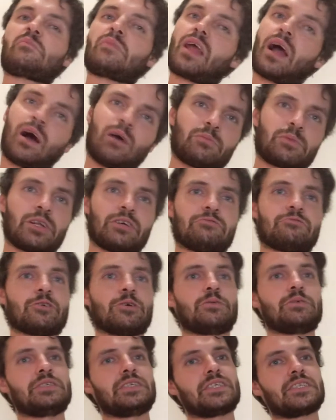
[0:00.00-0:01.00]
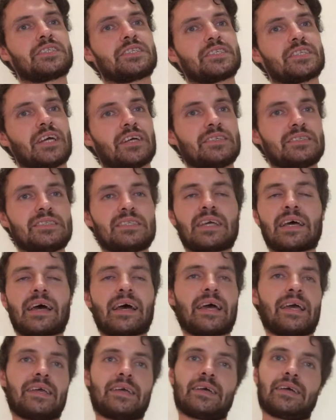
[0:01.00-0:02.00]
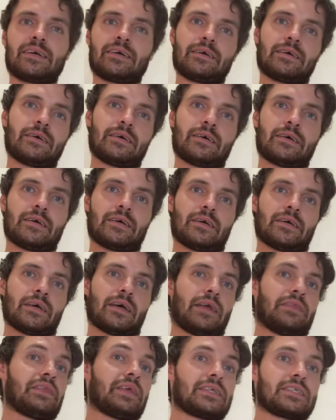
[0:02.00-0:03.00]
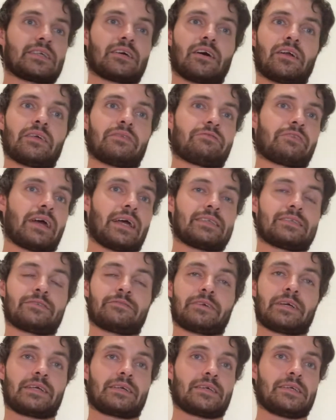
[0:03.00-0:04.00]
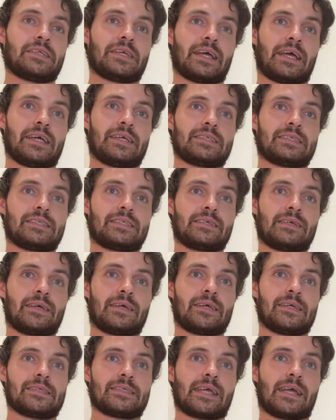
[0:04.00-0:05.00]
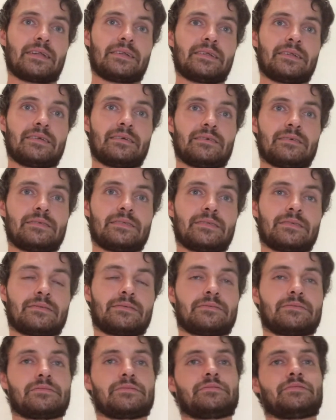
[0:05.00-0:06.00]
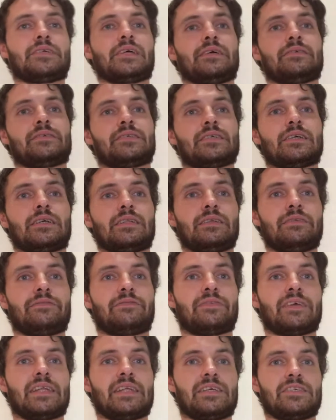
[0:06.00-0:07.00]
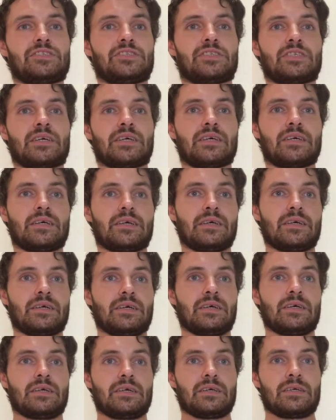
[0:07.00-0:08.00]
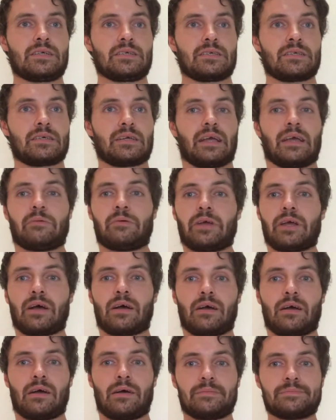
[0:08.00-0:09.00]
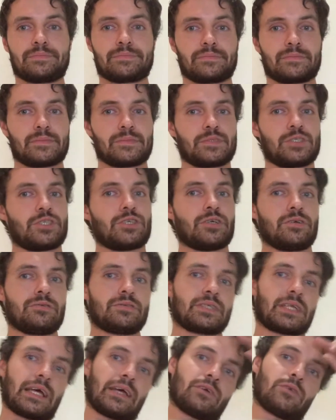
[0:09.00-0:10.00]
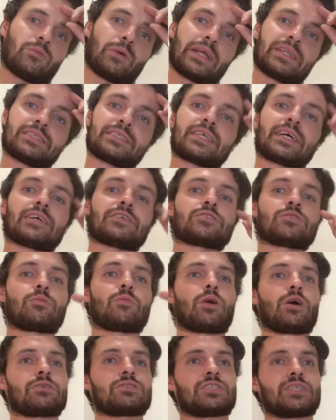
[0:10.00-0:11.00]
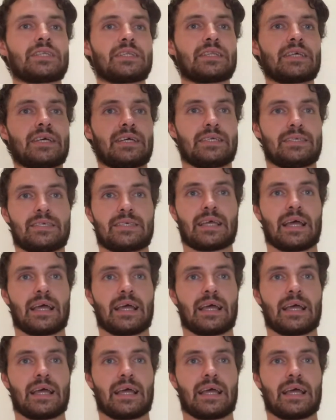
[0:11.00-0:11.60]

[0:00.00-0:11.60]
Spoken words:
I'm going to ruin your Sunday, and this kind of rhetoric, and he's ended. Certainly finished. Here we are on Tuesday or Wednesday as you're watching this,